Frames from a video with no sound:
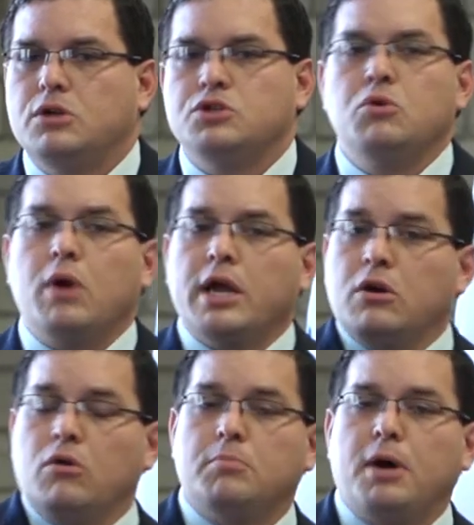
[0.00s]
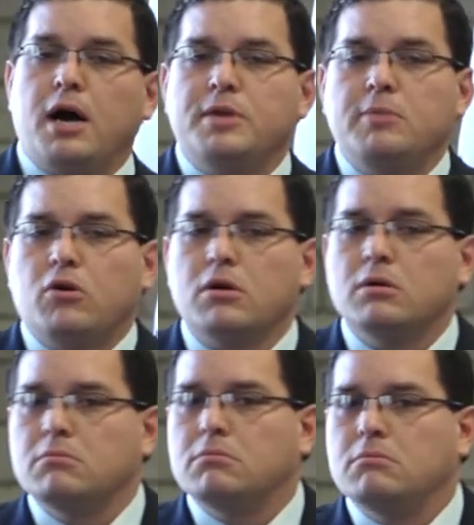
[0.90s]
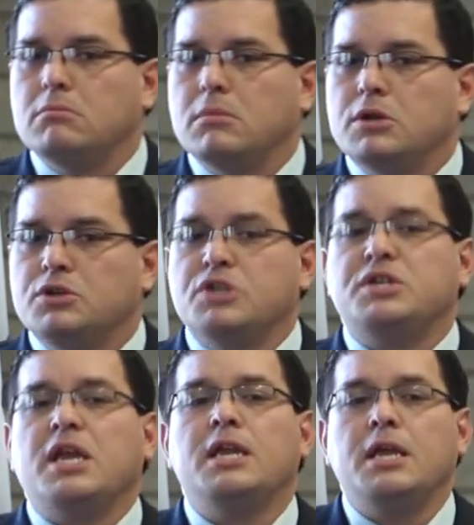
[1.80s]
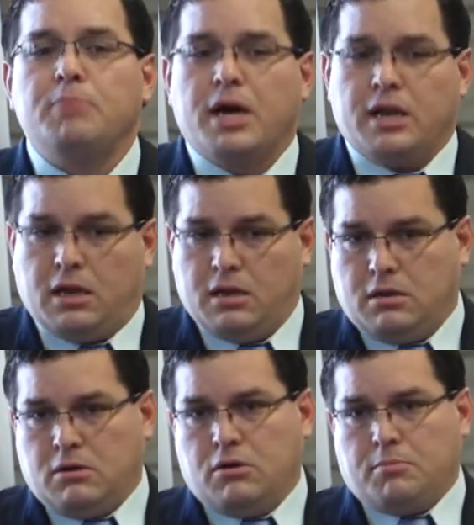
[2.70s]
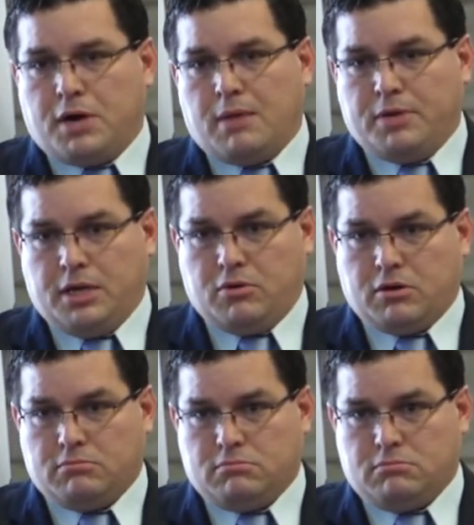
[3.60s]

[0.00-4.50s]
Do I go to Bob anymore? Does anybody go to Bob anymore?